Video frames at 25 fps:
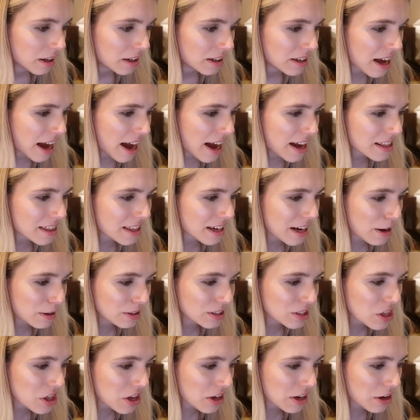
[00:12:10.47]
Yeah, I think I
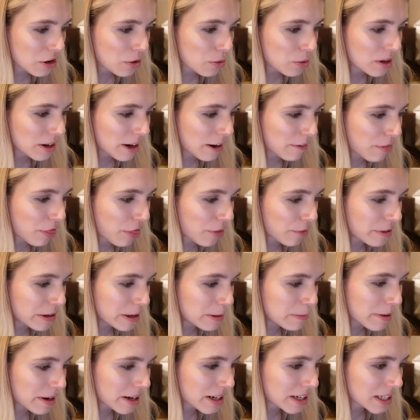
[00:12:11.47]
was thinking queen
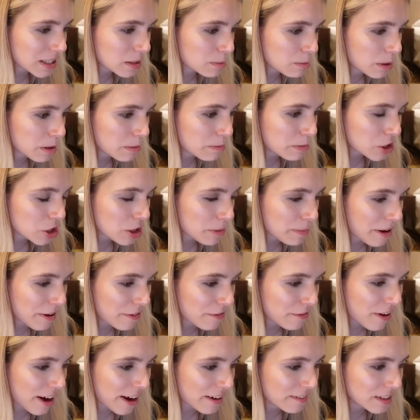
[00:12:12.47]
f3, but I guess maybe bishop
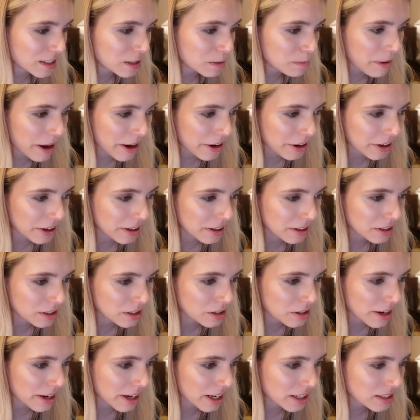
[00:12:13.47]
f5 is better,
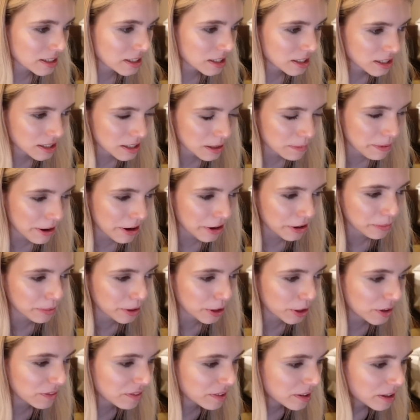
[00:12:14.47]
so I guess this is the better
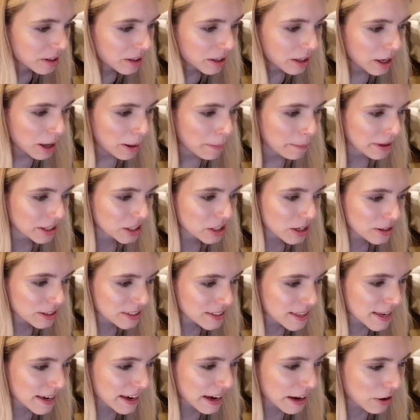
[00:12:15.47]
move. But so I
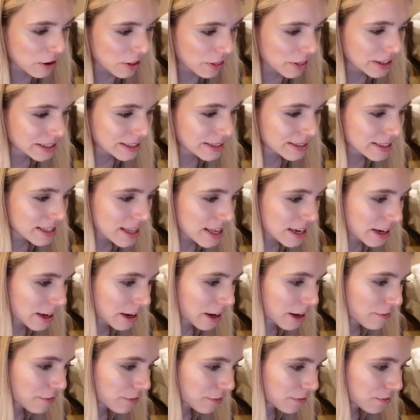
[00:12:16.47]
was thinking all this, I was
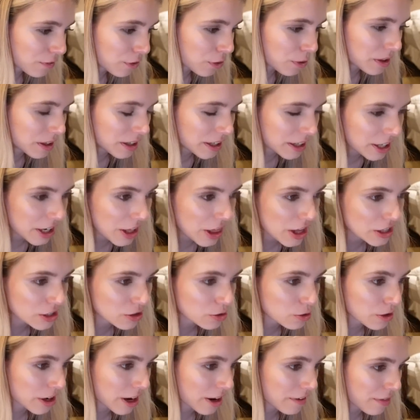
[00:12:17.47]
thinking if queen here,
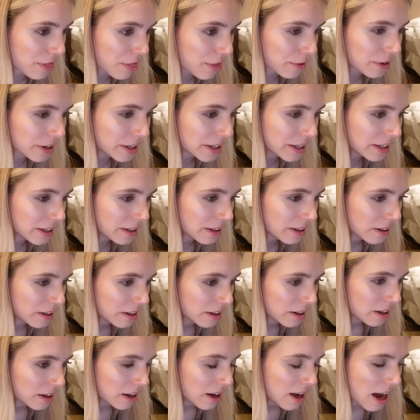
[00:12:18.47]
there's rook f3,
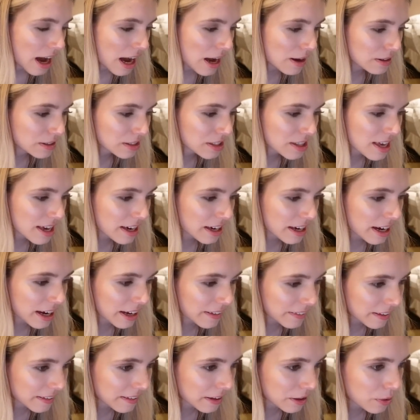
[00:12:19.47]
I was thinking,
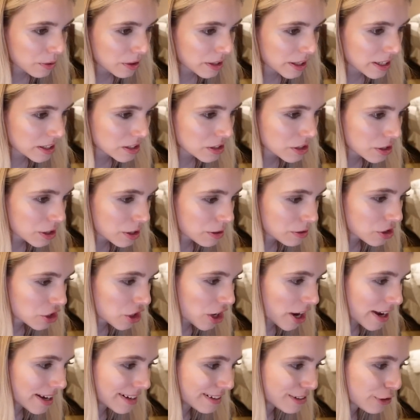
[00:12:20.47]
and then the queen has to go to
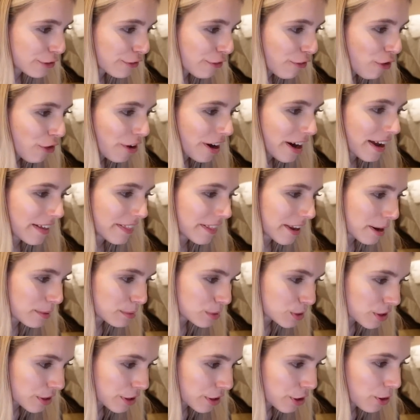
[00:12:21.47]
h4, and then I
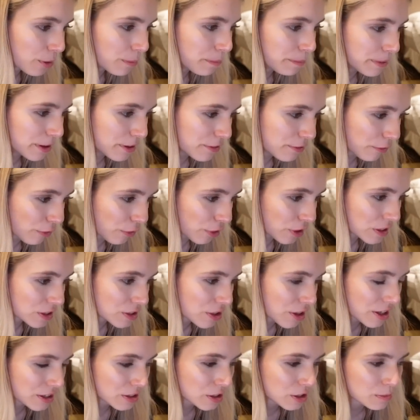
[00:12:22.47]
was gonna go b4,
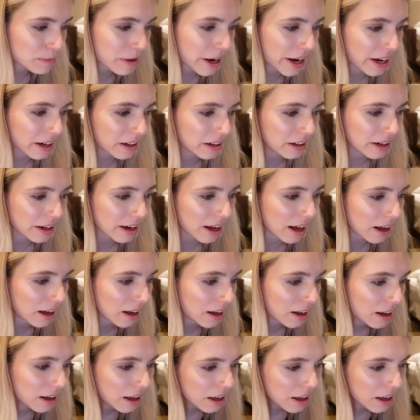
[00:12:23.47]
so this was my idea.